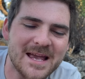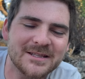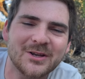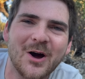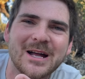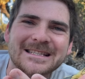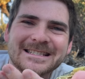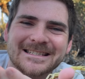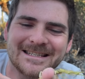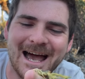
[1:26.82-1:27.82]
I
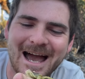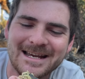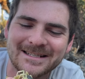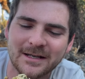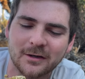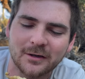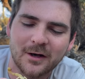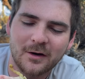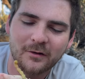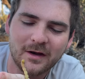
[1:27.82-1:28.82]
want to find out the
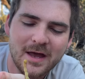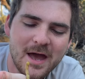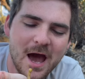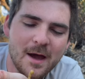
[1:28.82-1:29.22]
truth about